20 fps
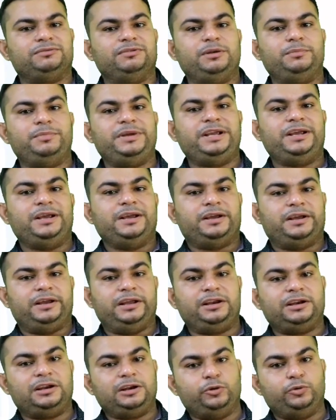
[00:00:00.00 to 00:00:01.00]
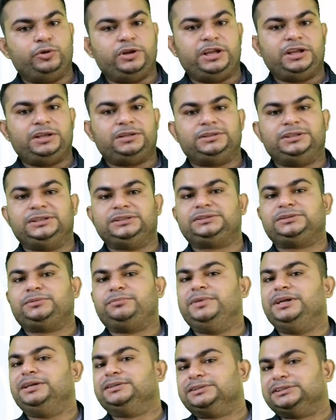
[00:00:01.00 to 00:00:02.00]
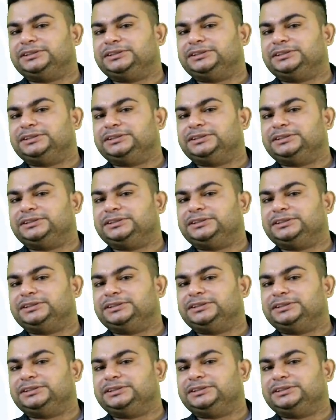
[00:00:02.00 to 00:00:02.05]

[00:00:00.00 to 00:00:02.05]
will be including this bills